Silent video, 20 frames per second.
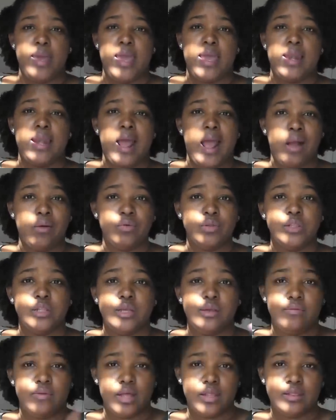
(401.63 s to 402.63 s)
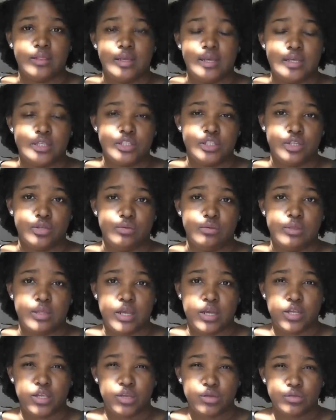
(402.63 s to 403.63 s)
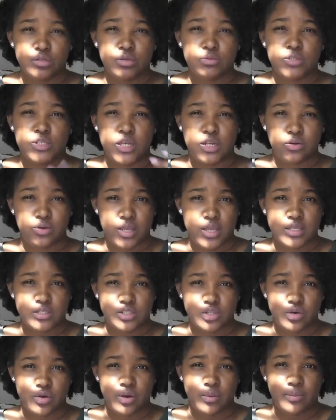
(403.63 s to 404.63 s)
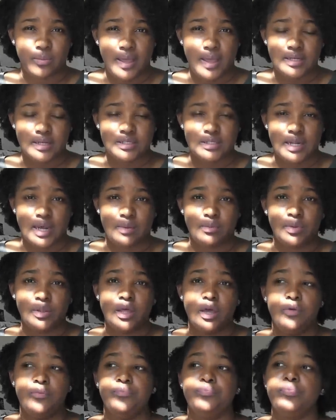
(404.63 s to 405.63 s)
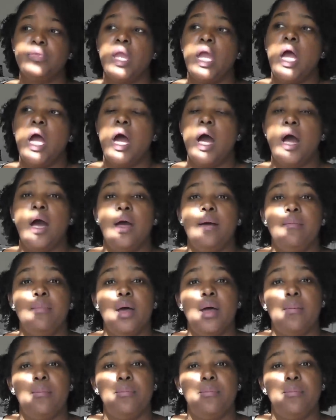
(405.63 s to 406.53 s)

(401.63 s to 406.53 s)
and I will leave a link to their YouTube channel Instagram page down below um,